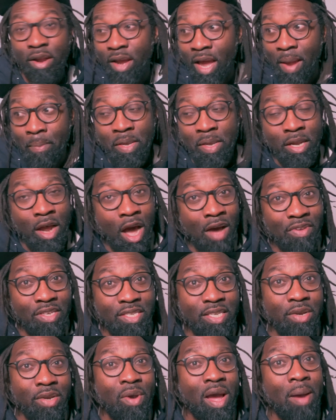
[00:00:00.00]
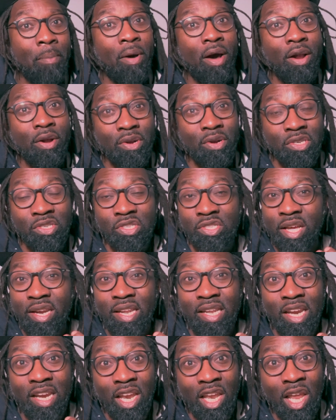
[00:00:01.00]
I mean, obviously, Graham Potter
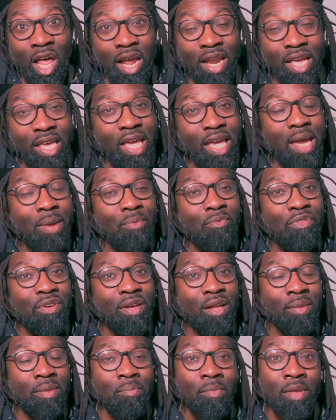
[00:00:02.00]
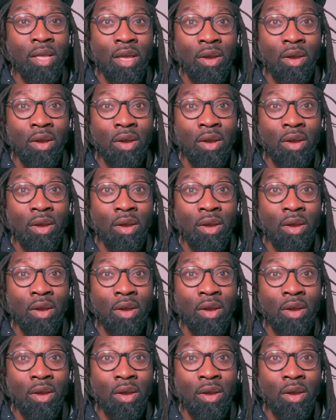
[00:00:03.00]
studied a lot of game film